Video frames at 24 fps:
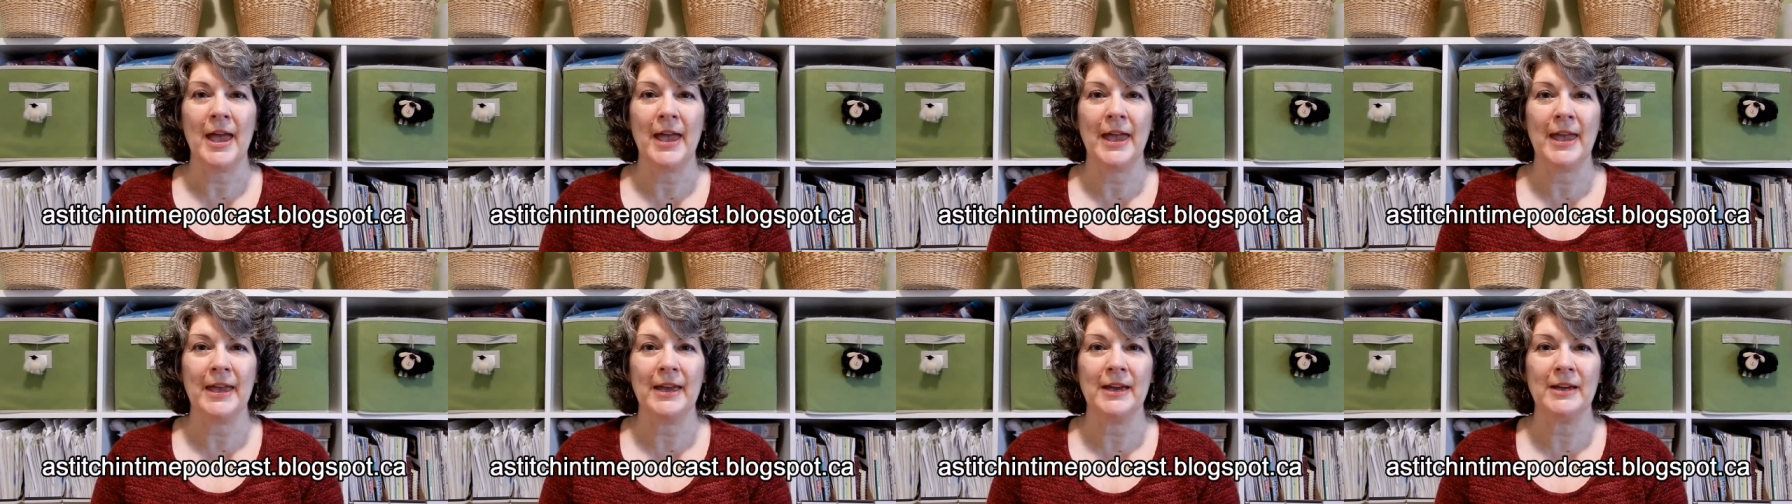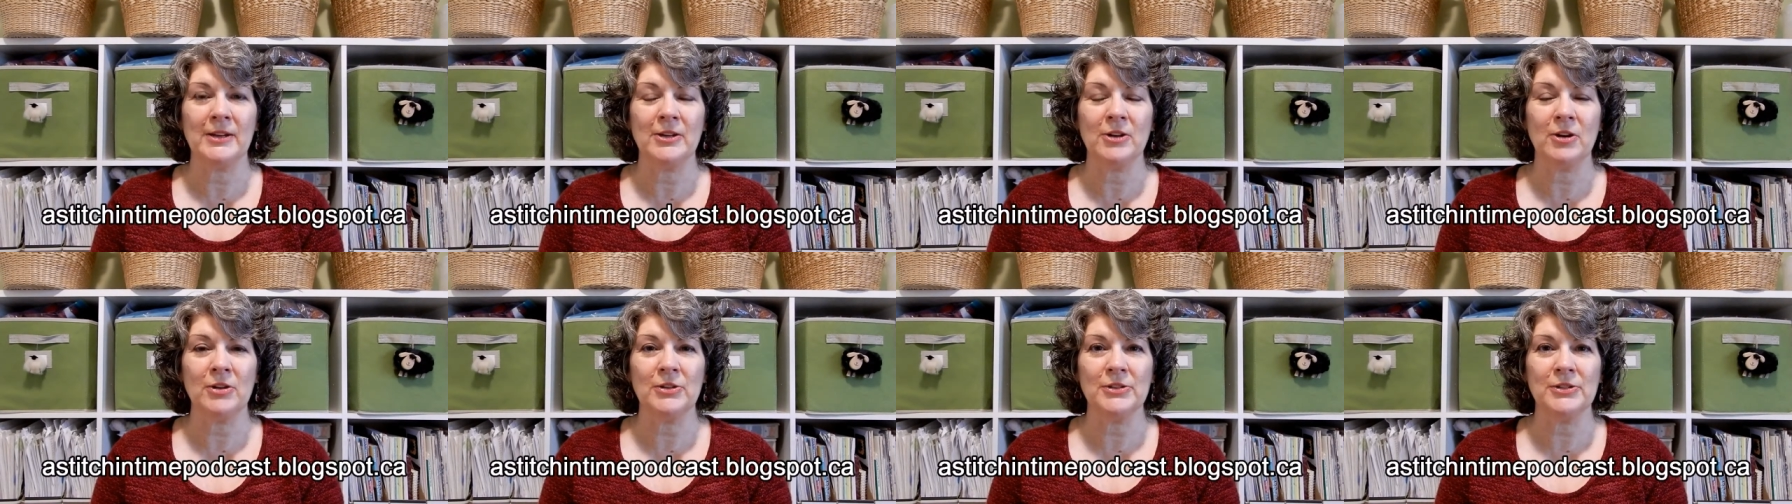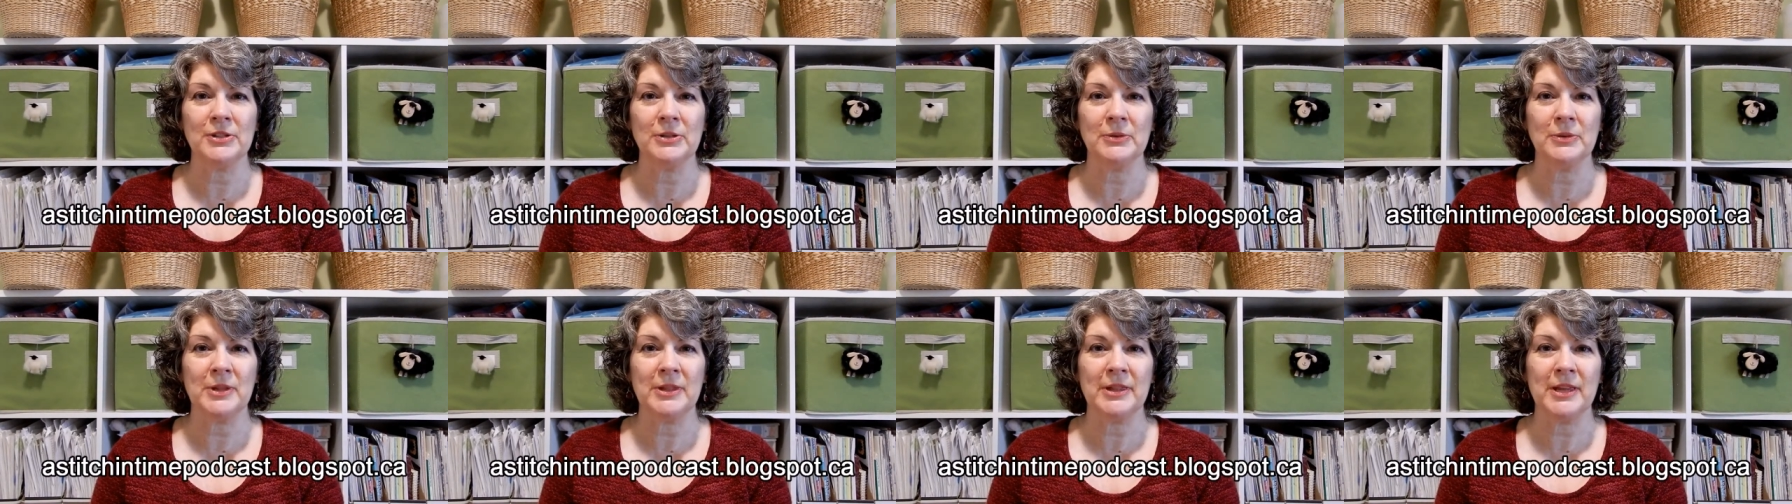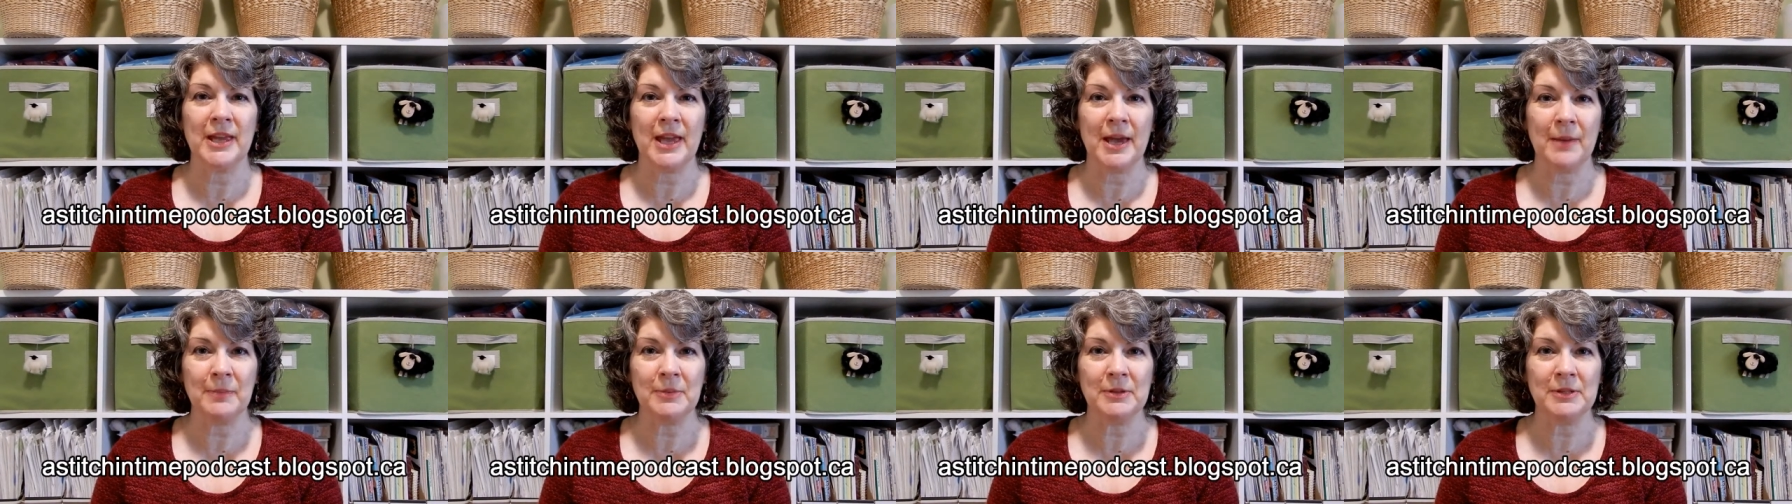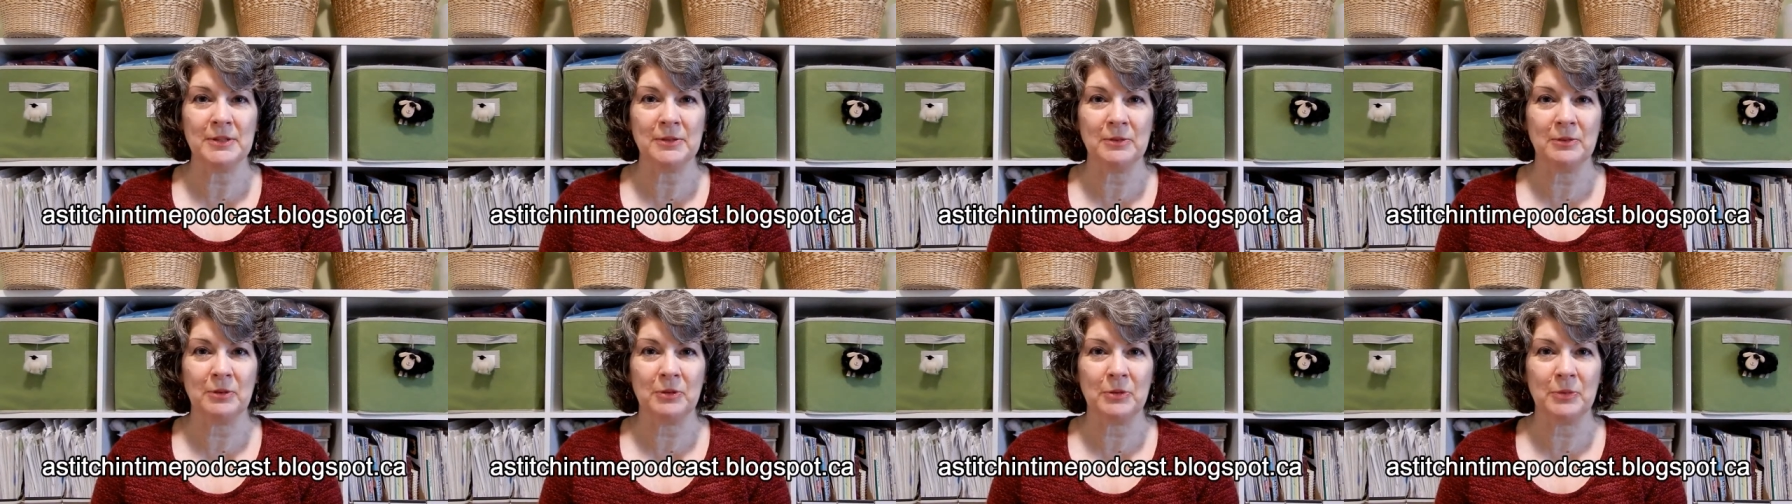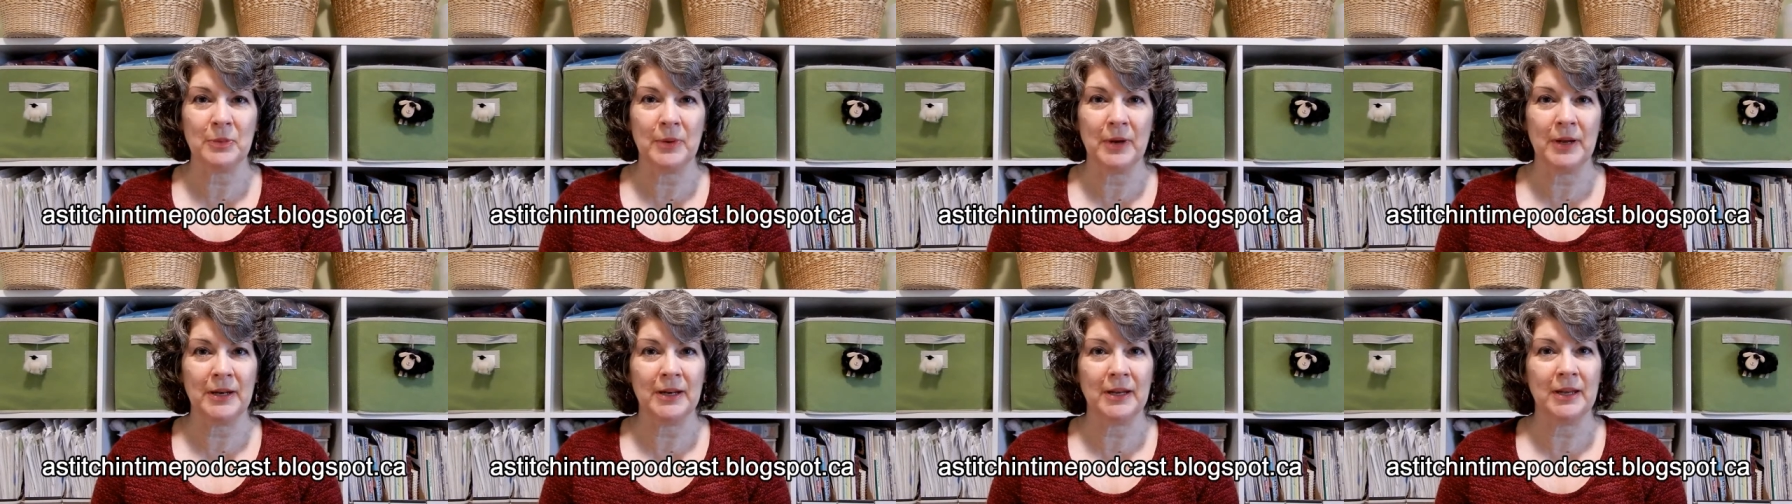and also in the episode
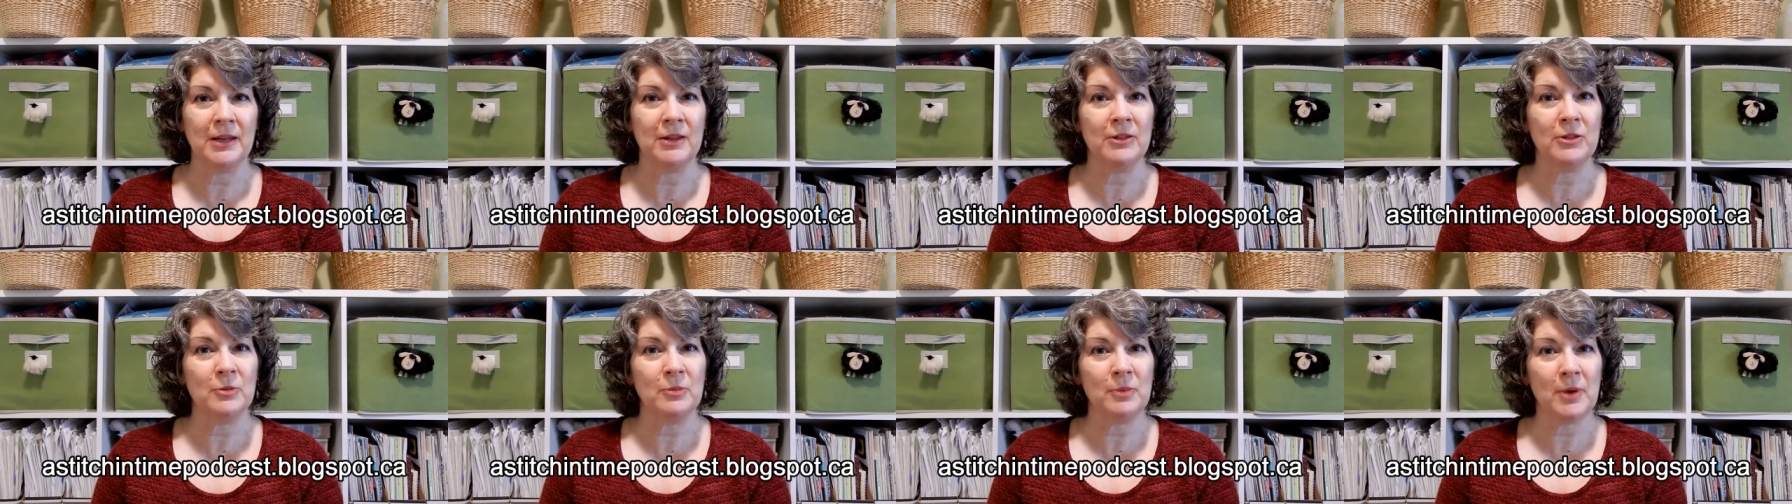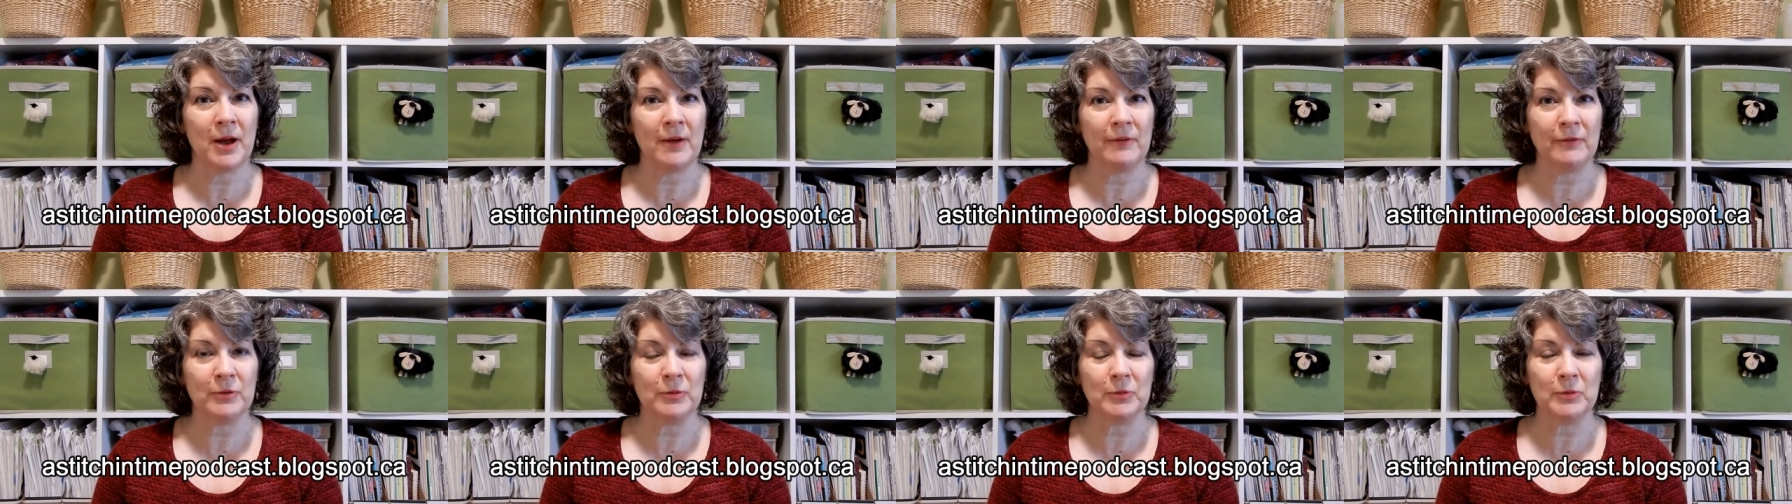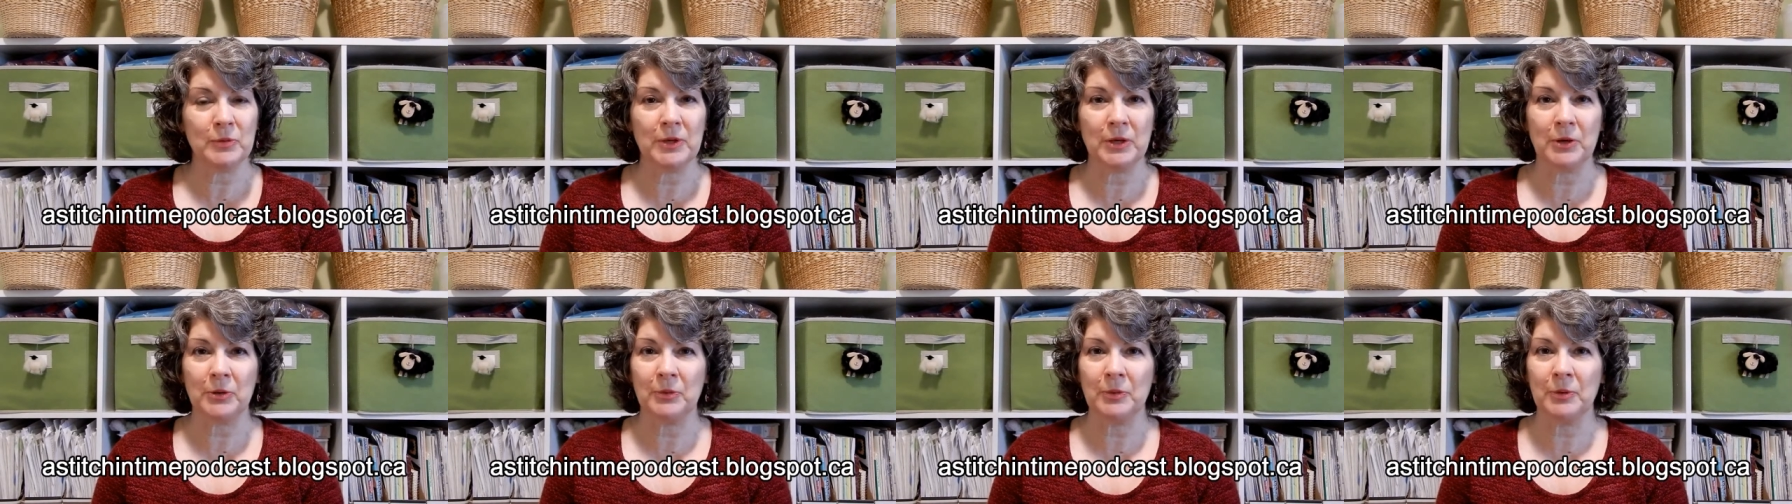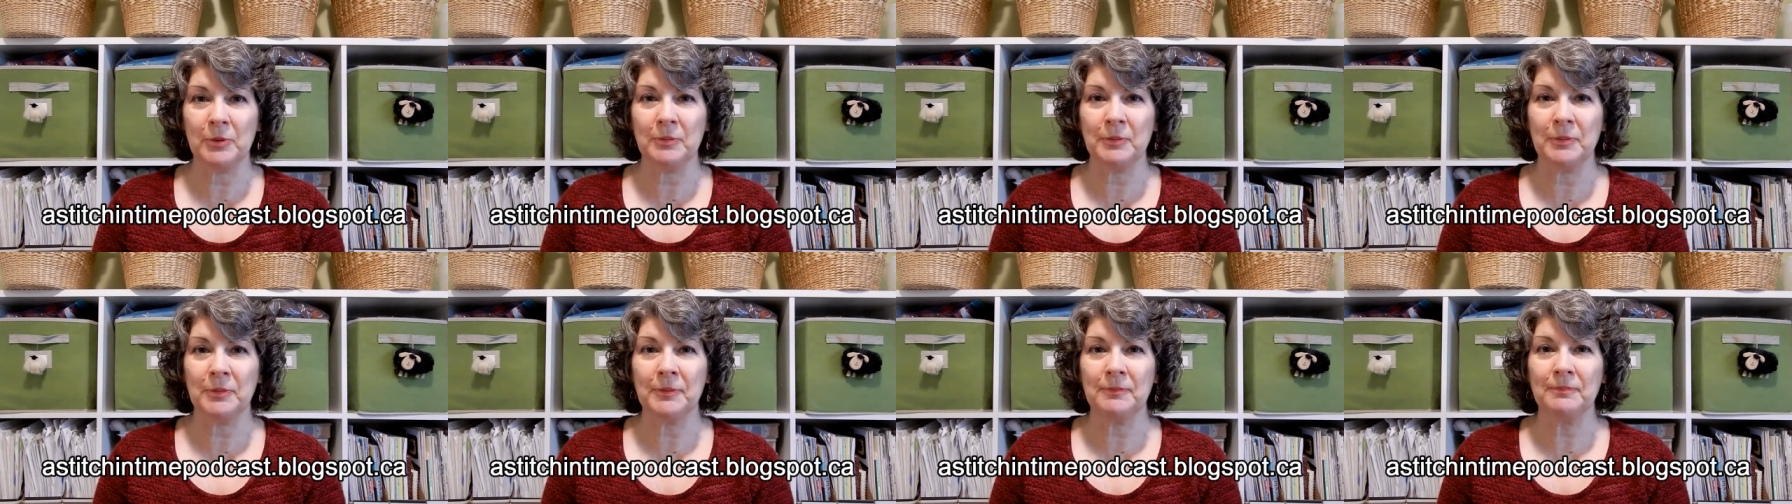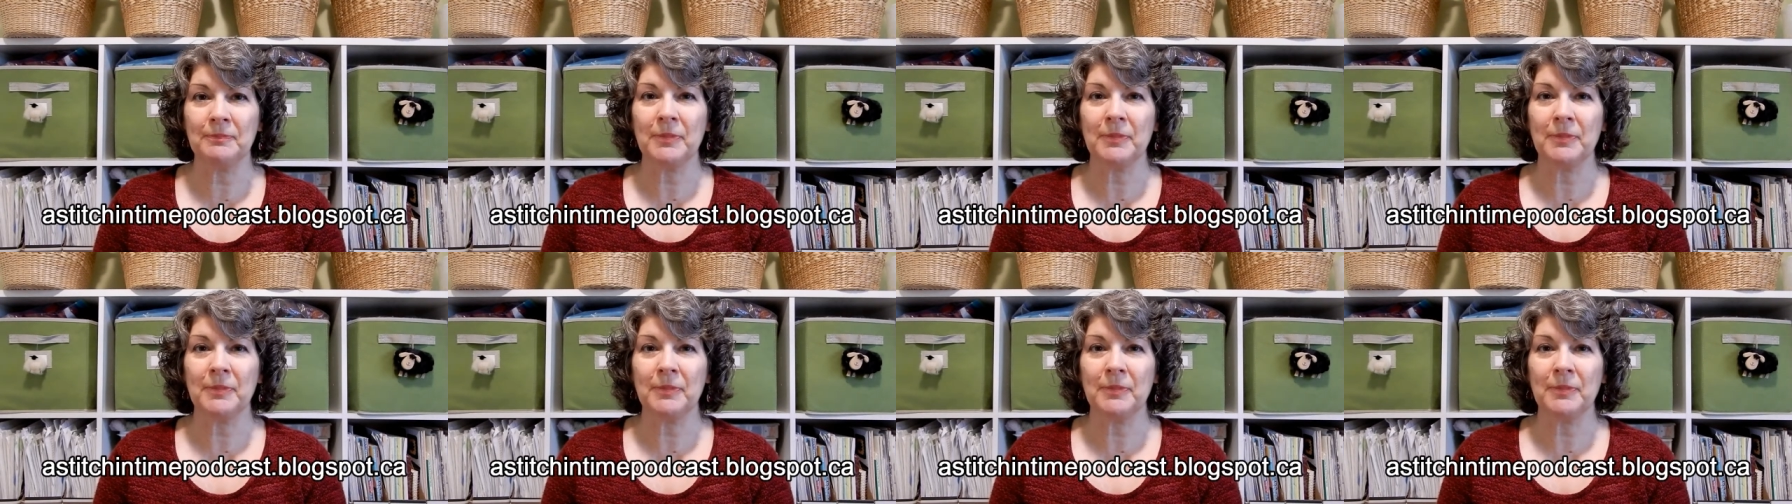thread in the Ravelry group.